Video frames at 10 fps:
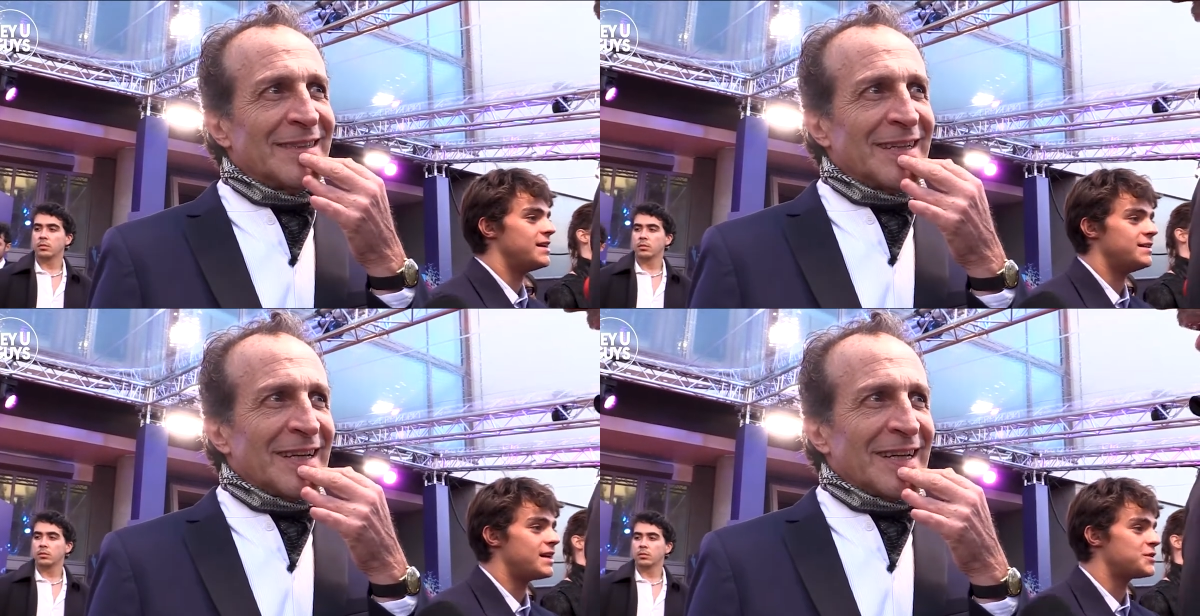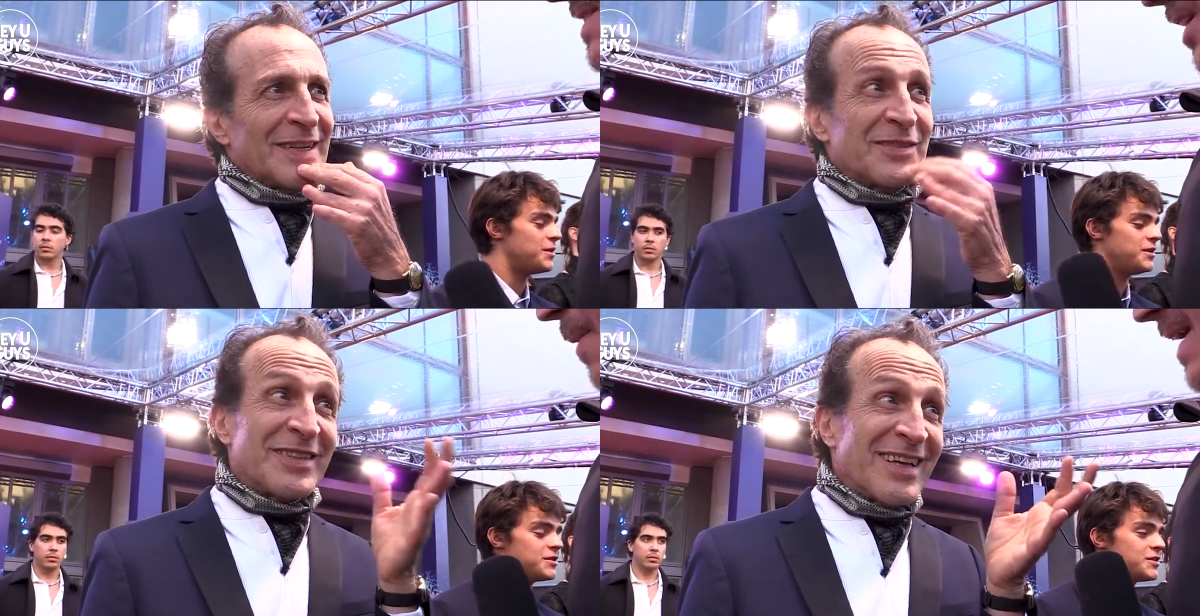Speaker 1: Nice to go
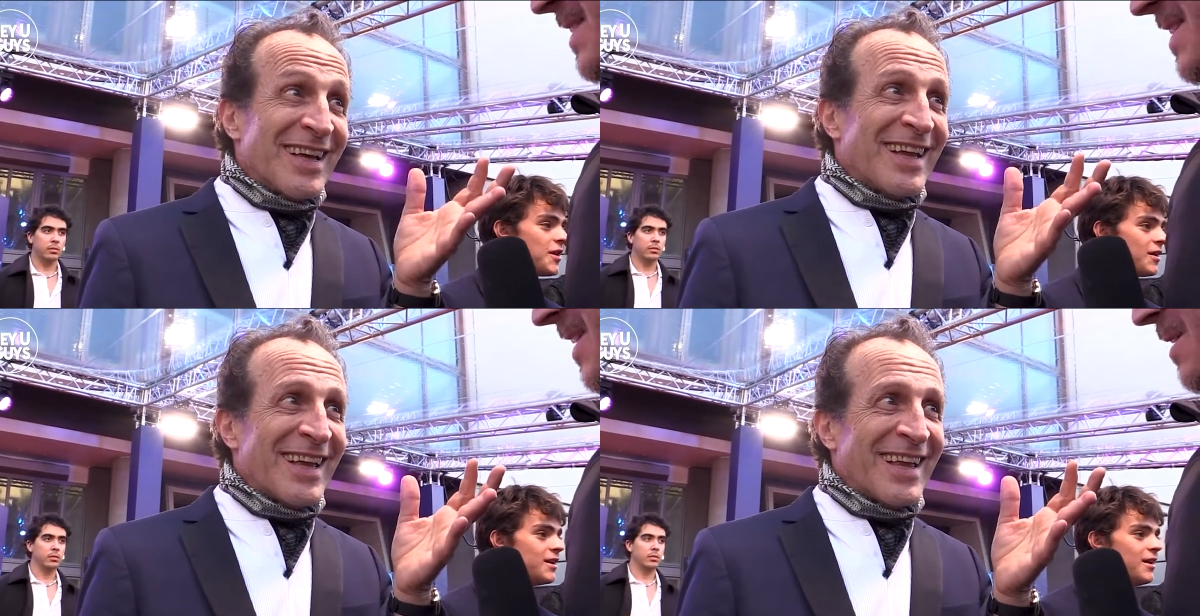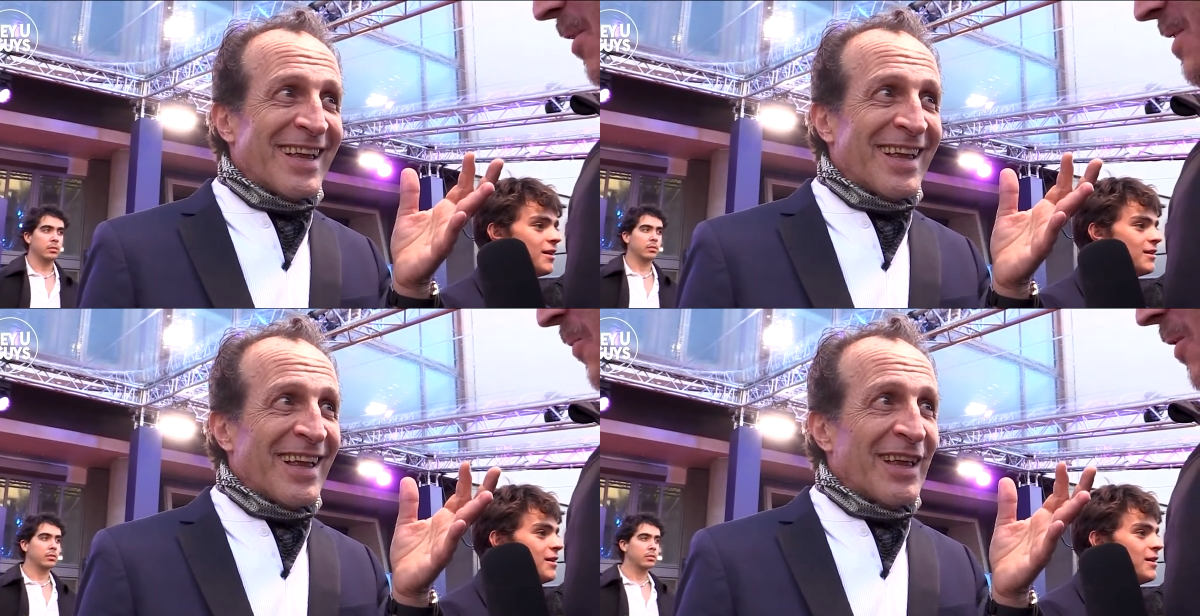back to the cinema as
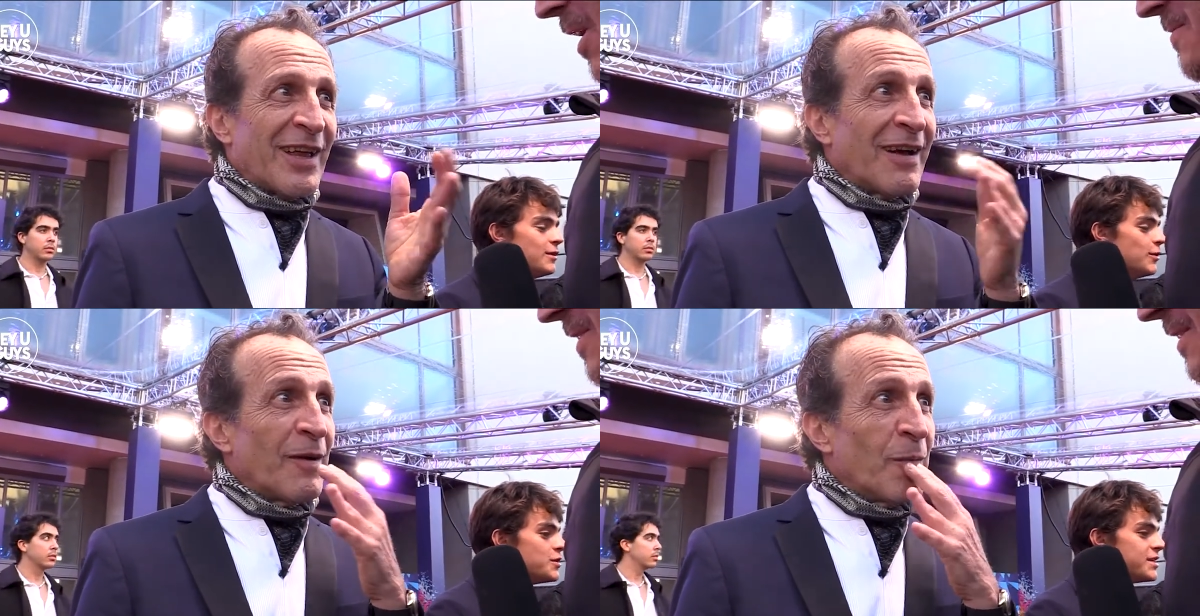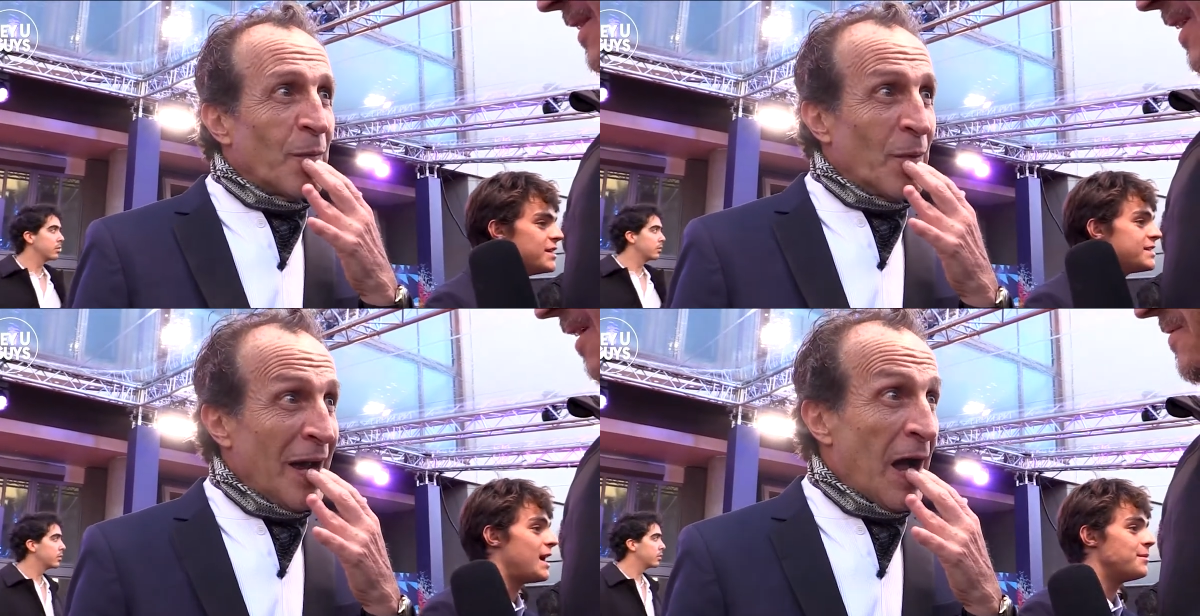well after well,
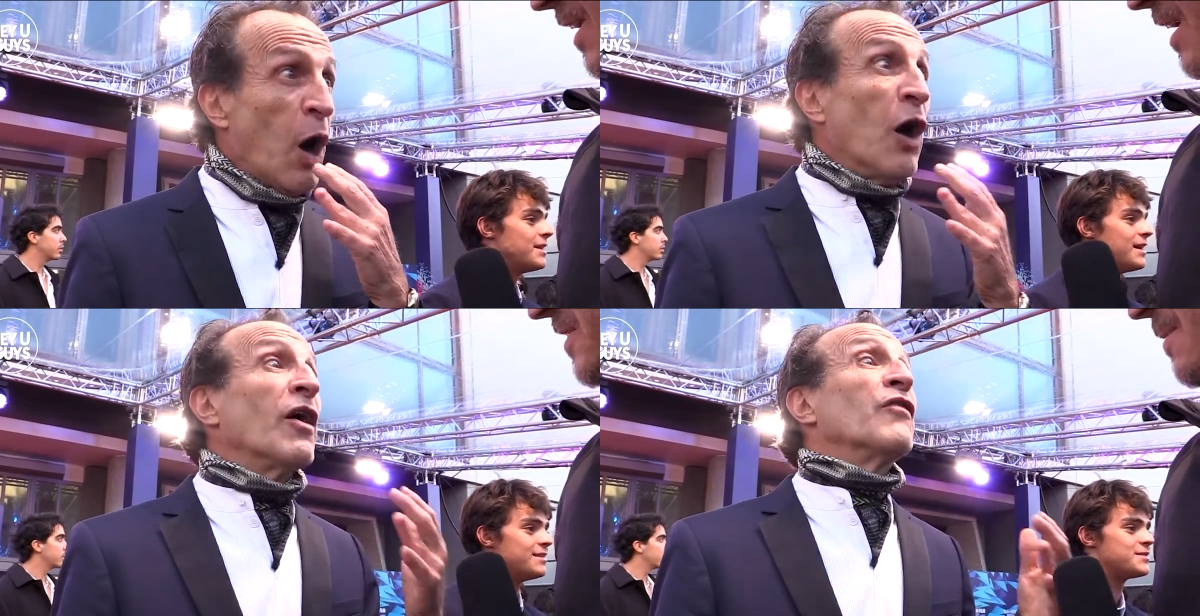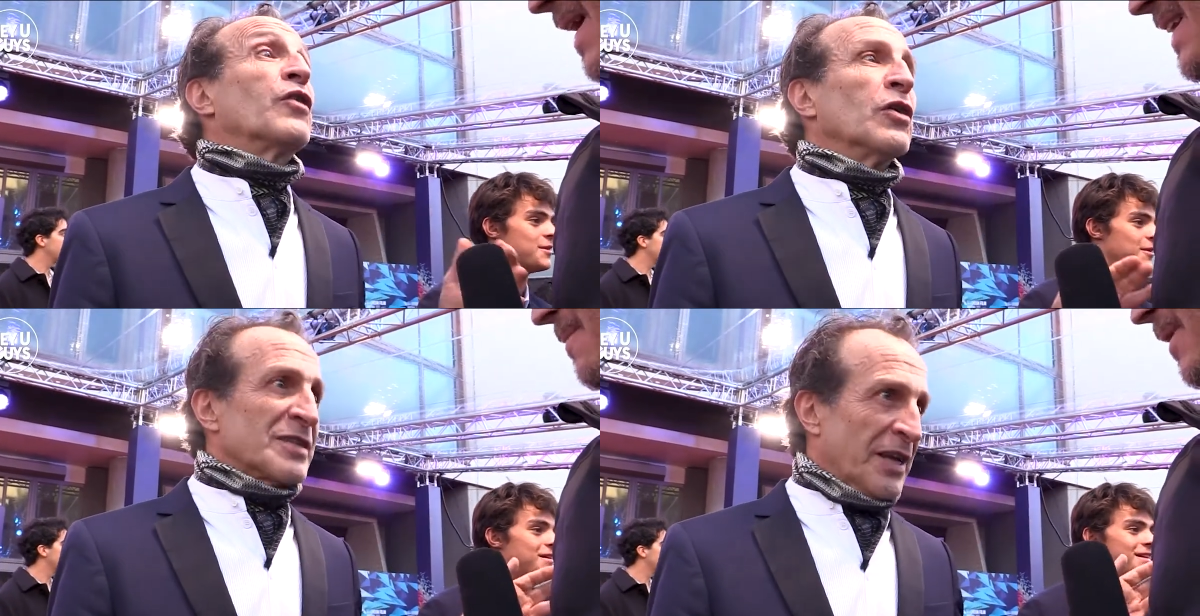after,
Speaker 2: after the
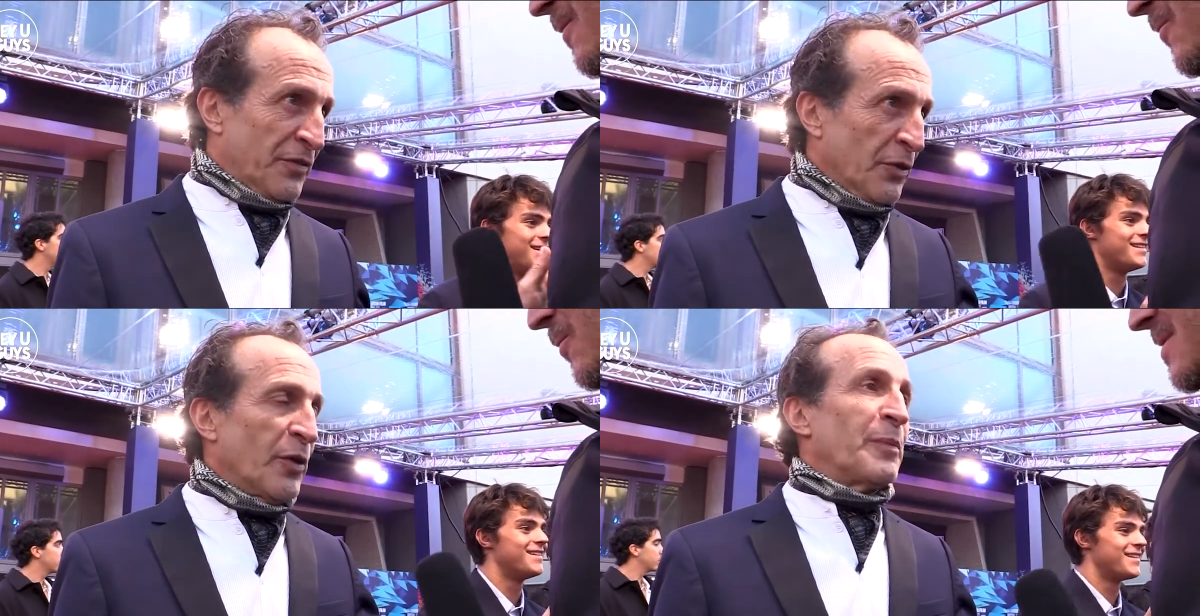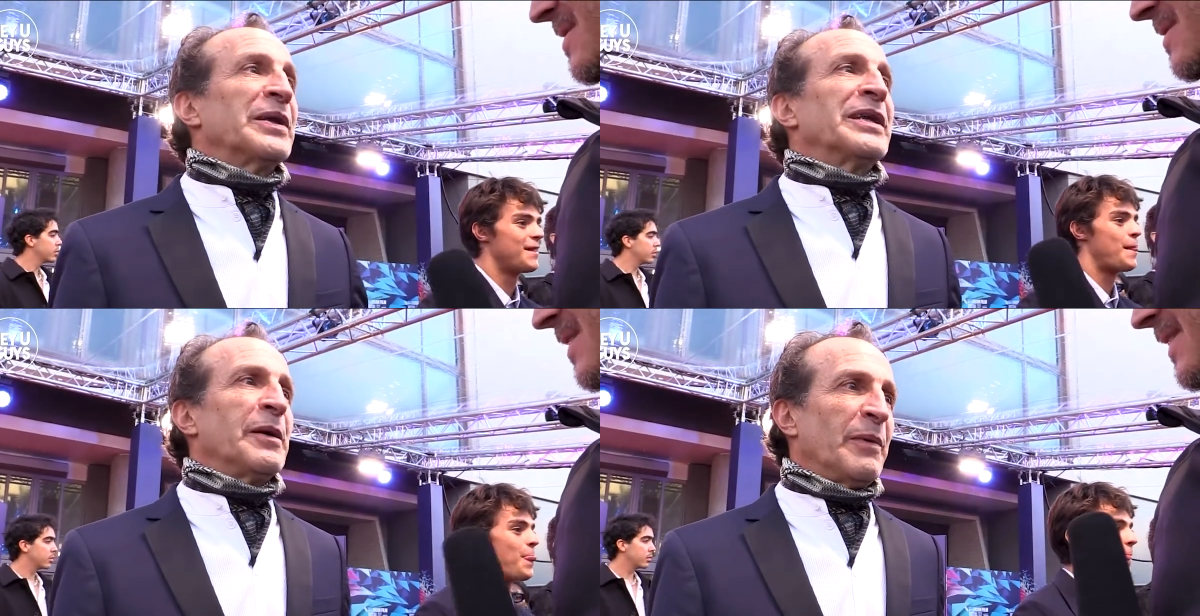pandemic, of course. After the
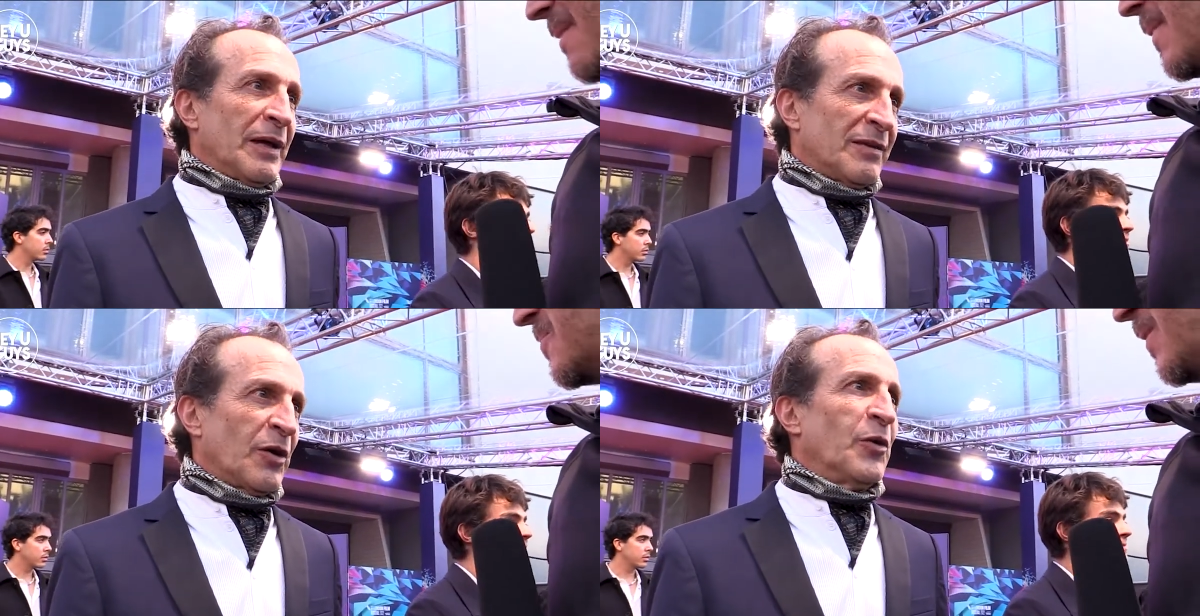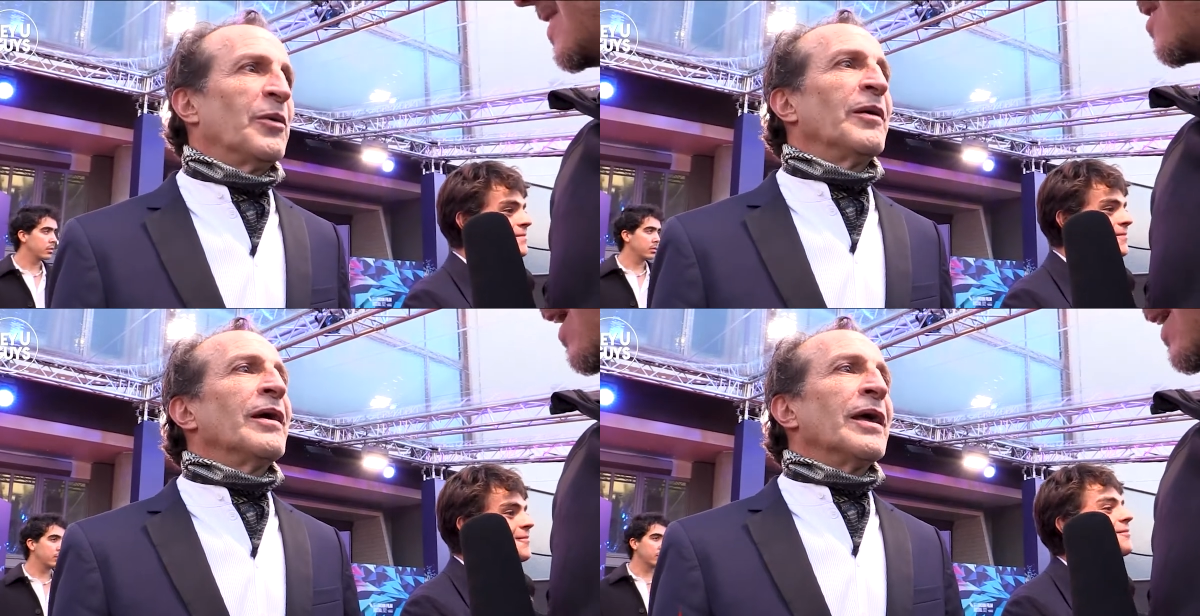pandemic, that must so, be
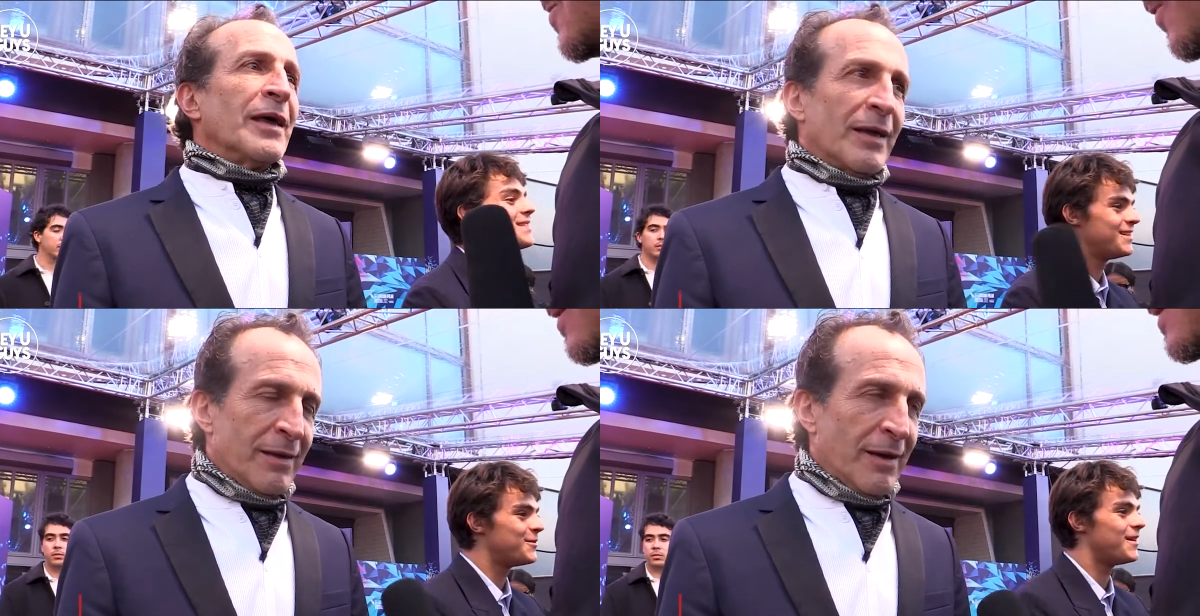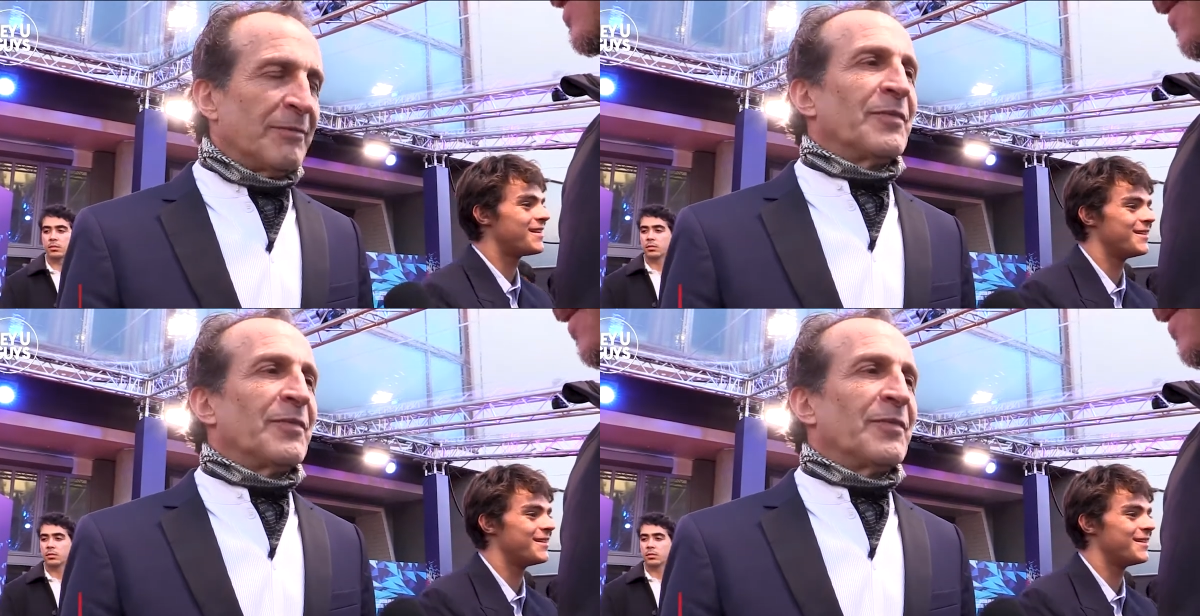exciting as well. Yeah,